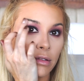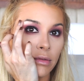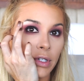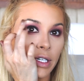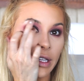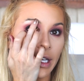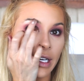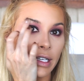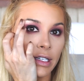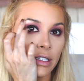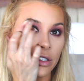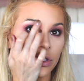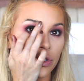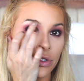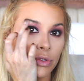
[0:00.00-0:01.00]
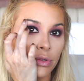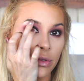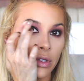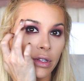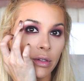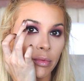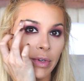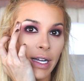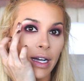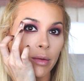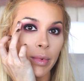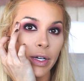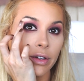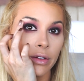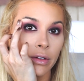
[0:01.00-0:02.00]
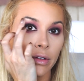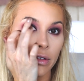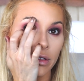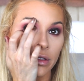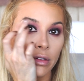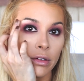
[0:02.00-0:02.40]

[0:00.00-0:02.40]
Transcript: work that into the brow bone.